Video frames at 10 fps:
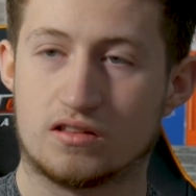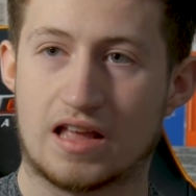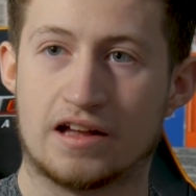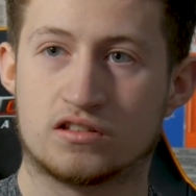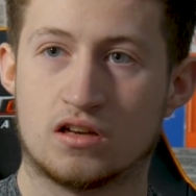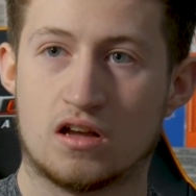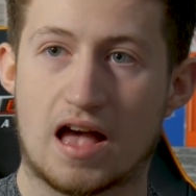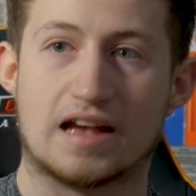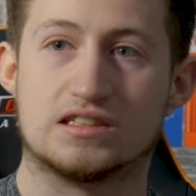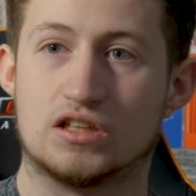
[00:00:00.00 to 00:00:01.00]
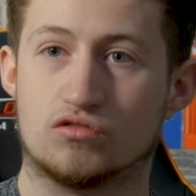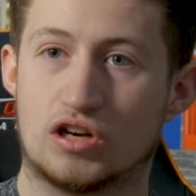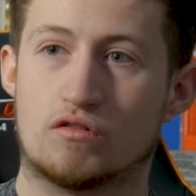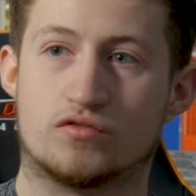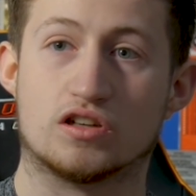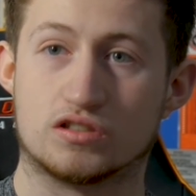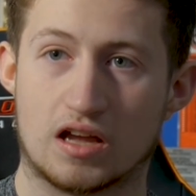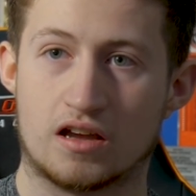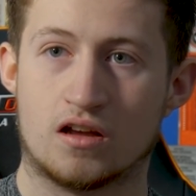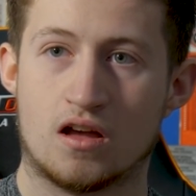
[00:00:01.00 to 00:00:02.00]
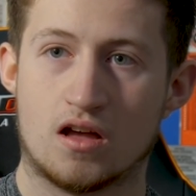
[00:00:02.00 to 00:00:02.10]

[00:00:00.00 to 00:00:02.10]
that I still deal with to this day,